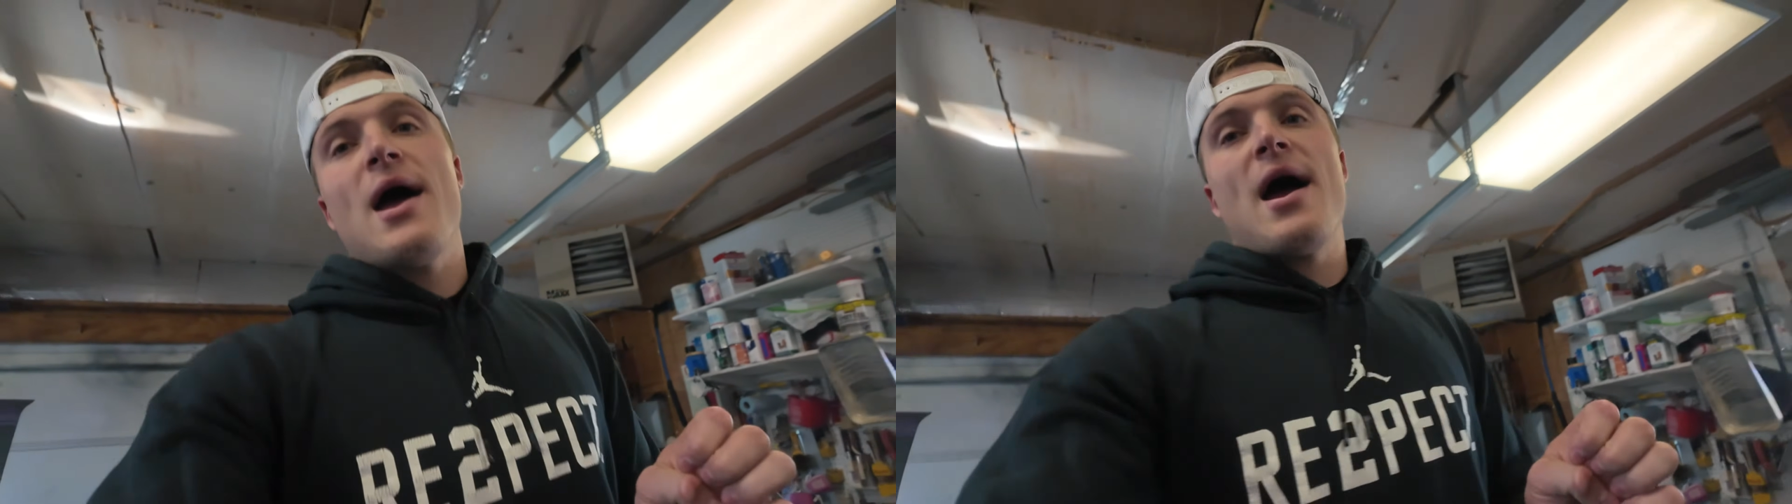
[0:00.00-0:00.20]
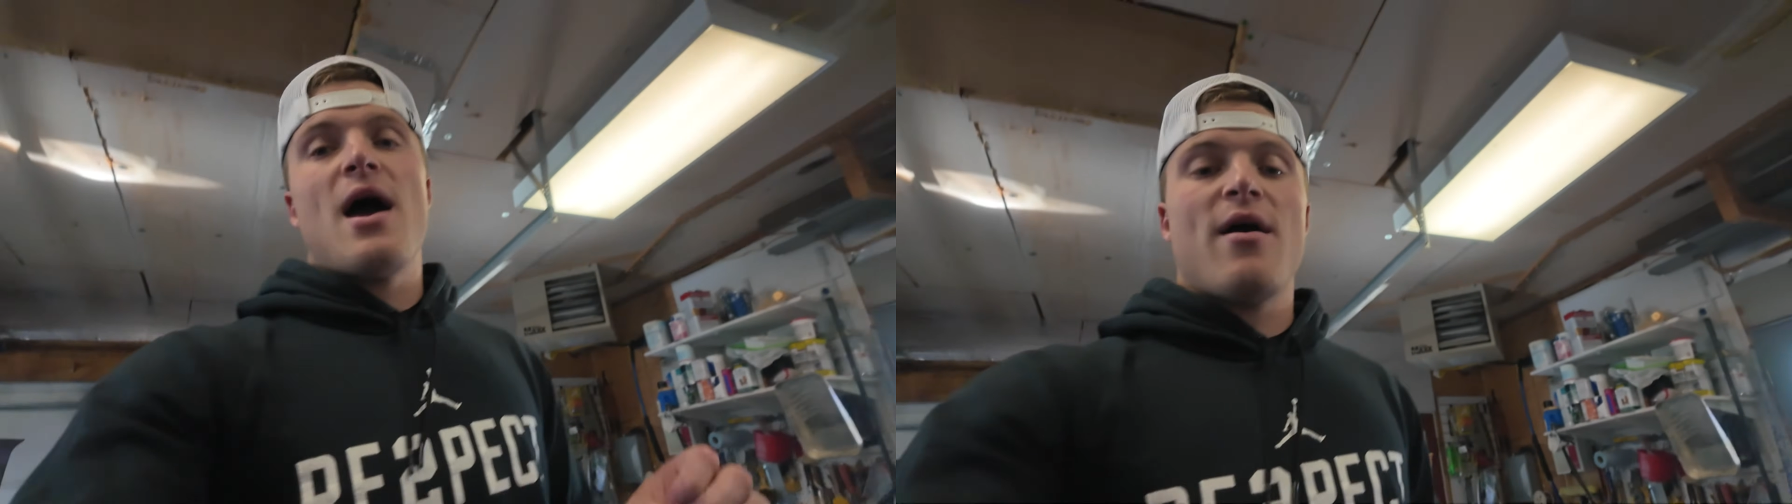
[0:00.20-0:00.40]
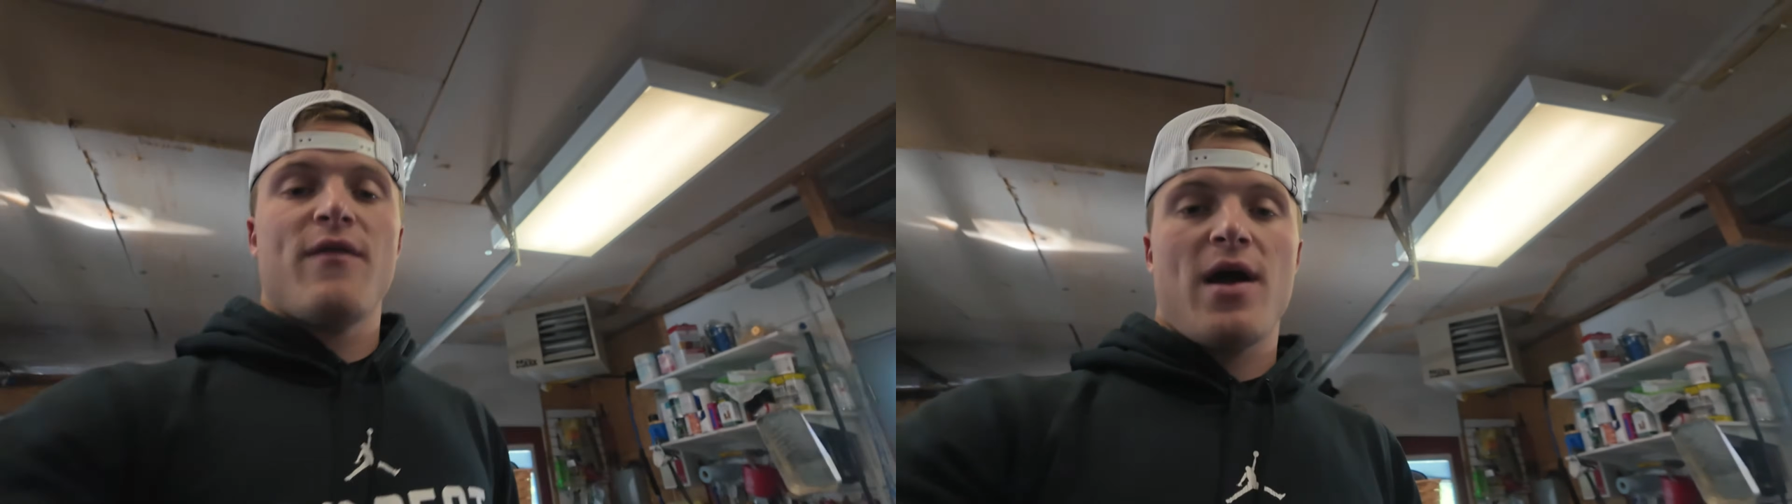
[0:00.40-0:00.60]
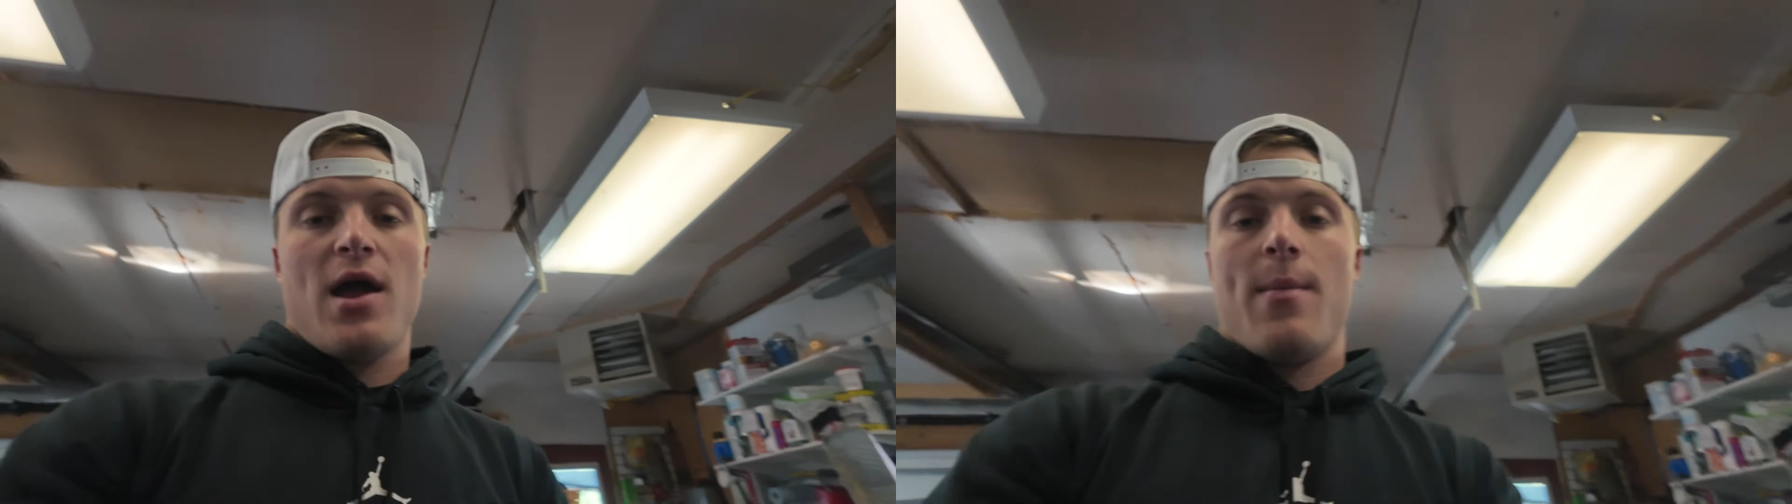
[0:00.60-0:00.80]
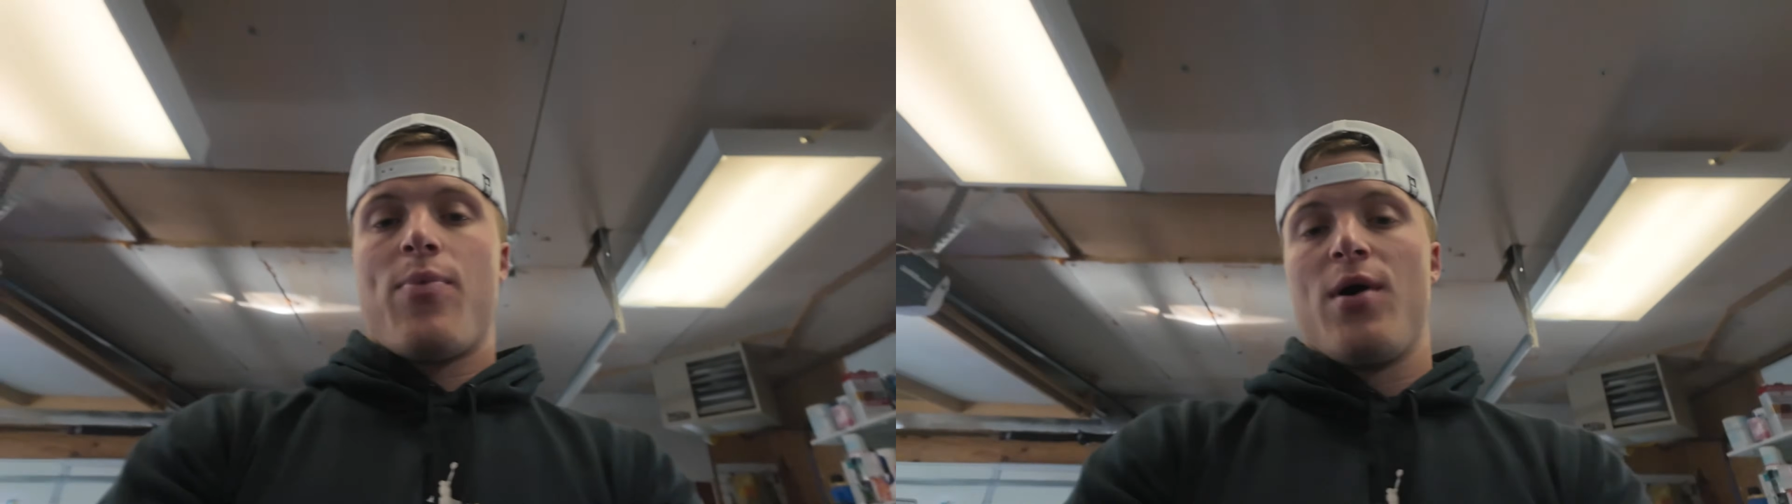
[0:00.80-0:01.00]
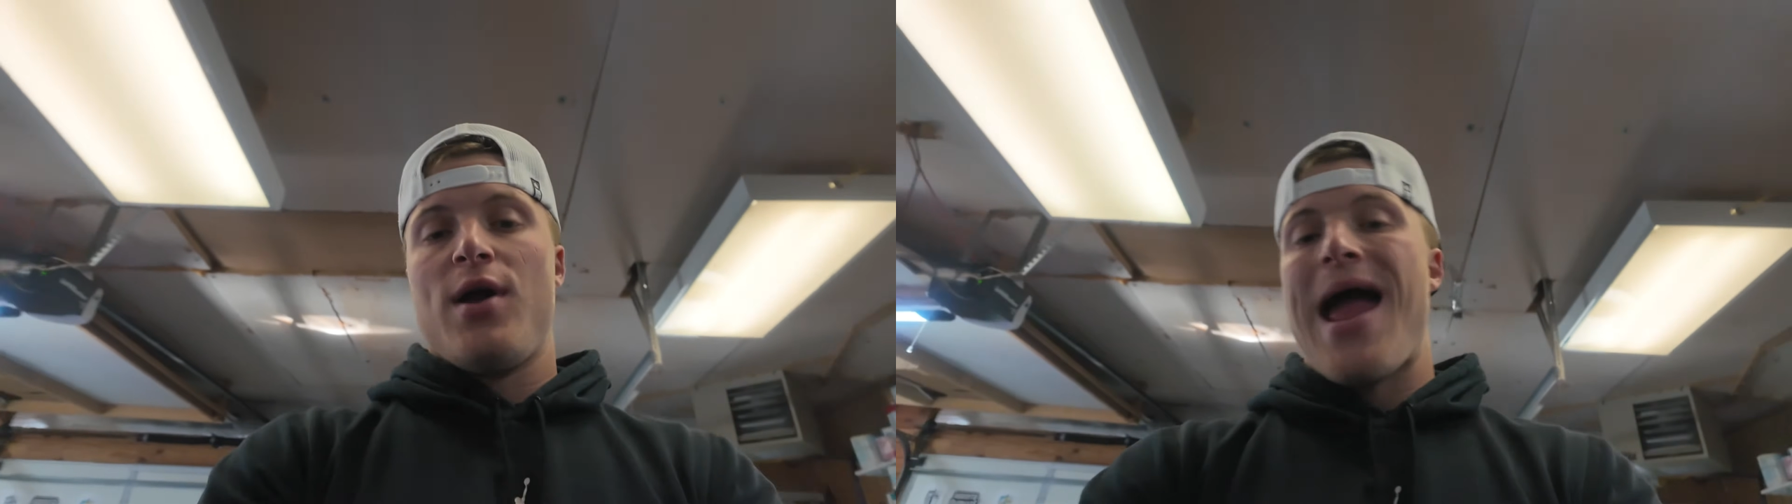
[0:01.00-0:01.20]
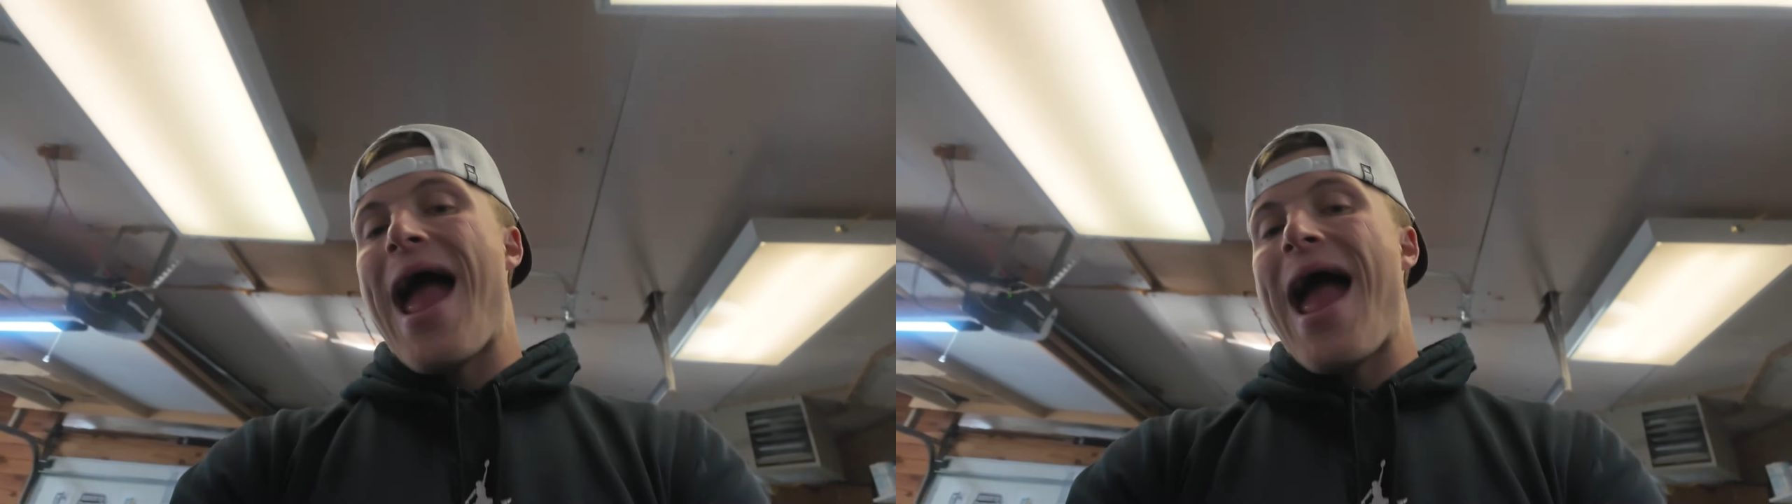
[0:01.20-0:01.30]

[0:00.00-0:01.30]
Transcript: have a pretty